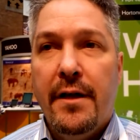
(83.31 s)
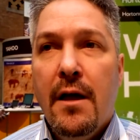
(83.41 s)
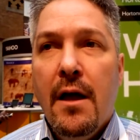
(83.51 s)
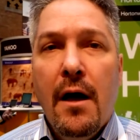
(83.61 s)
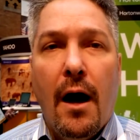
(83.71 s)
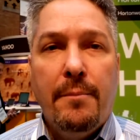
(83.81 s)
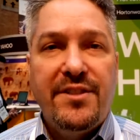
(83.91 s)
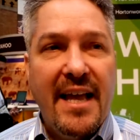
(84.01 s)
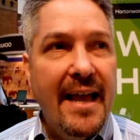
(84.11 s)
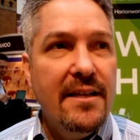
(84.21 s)
Right. Um,
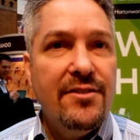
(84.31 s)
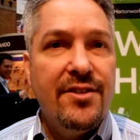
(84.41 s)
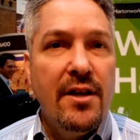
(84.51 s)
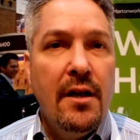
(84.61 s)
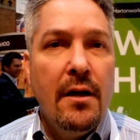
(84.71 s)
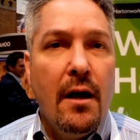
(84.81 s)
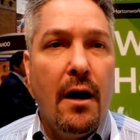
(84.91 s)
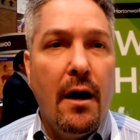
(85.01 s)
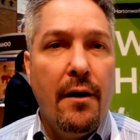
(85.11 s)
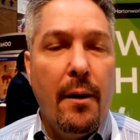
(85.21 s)
Tez,
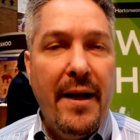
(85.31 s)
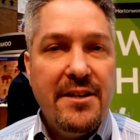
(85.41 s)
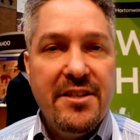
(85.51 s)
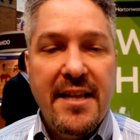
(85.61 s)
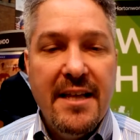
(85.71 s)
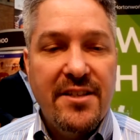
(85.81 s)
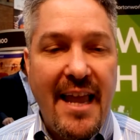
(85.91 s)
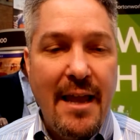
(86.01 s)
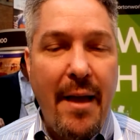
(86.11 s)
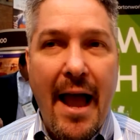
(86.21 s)
uh, Apache Tez
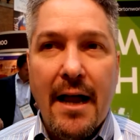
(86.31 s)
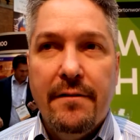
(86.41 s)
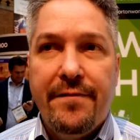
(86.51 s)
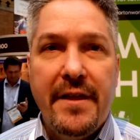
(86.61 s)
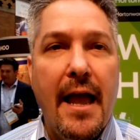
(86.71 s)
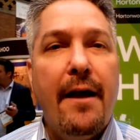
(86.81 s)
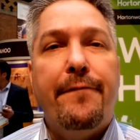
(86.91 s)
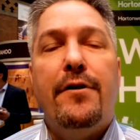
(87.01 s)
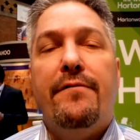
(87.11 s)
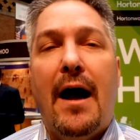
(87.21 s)
came out of the
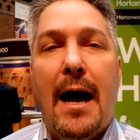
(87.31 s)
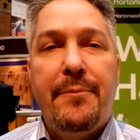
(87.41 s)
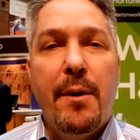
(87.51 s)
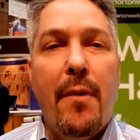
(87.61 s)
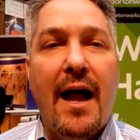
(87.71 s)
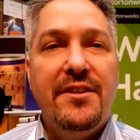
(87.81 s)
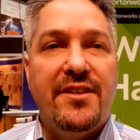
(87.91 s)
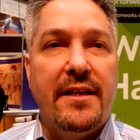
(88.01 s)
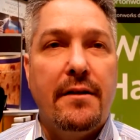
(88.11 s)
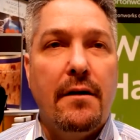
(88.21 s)
effort of
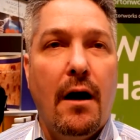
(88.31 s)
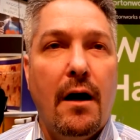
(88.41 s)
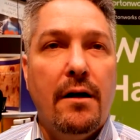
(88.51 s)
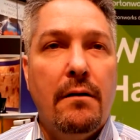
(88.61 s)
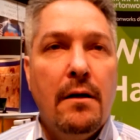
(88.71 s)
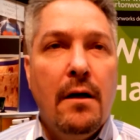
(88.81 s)
optimizing uh,